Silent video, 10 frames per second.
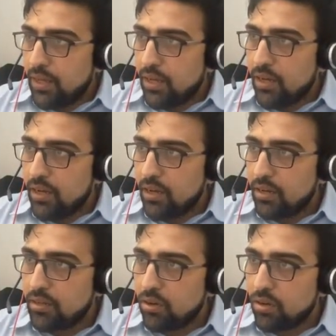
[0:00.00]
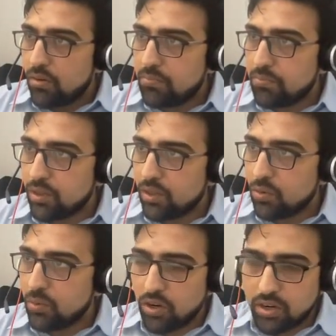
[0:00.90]
Or
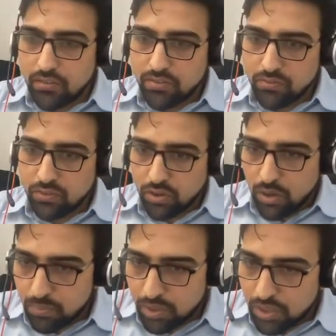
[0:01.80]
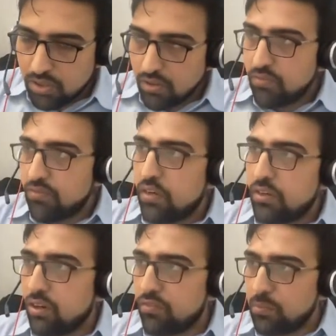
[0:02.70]
you may not have few components of
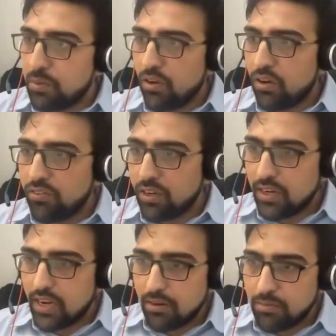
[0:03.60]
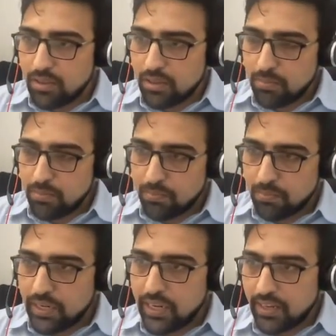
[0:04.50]
the pre-configured lab in the
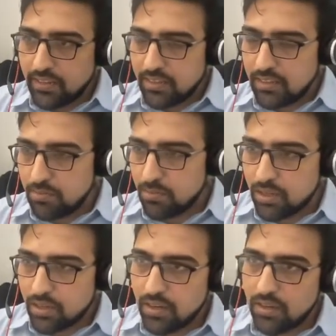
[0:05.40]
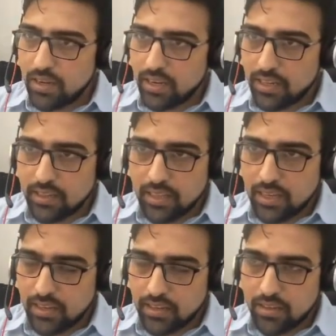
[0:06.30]
PDA instance, but again,
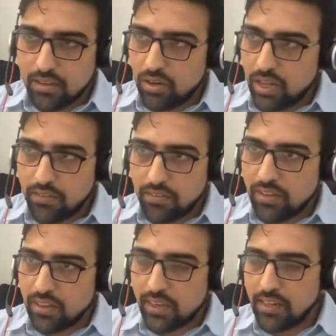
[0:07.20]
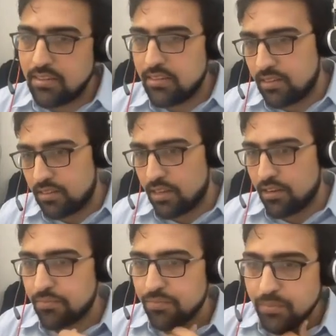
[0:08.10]
the you'll have everything else
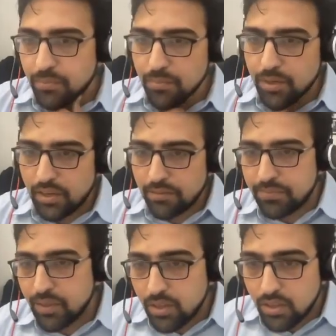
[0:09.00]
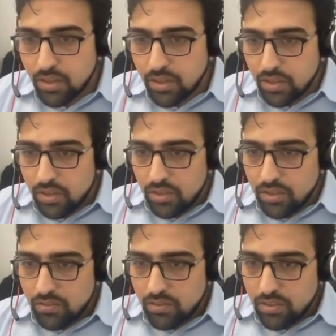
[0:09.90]
there. But yeah,
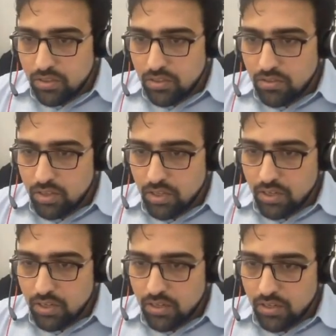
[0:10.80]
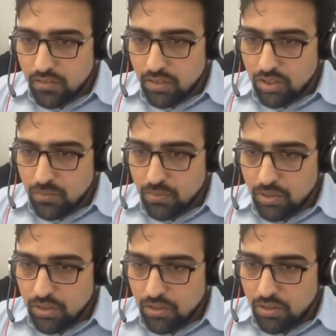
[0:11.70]
so we just need to create one
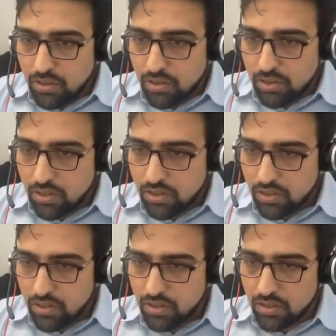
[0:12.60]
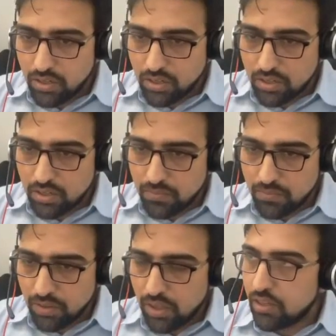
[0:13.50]
shipment record, right?
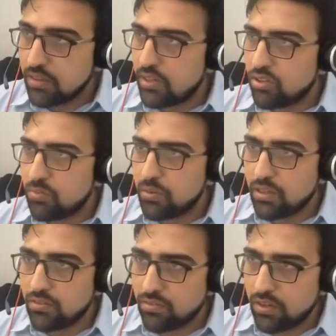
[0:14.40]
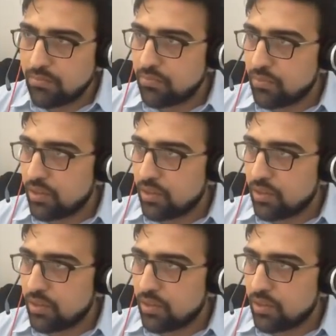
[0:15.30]
Yeah, that should be enough. Yeah,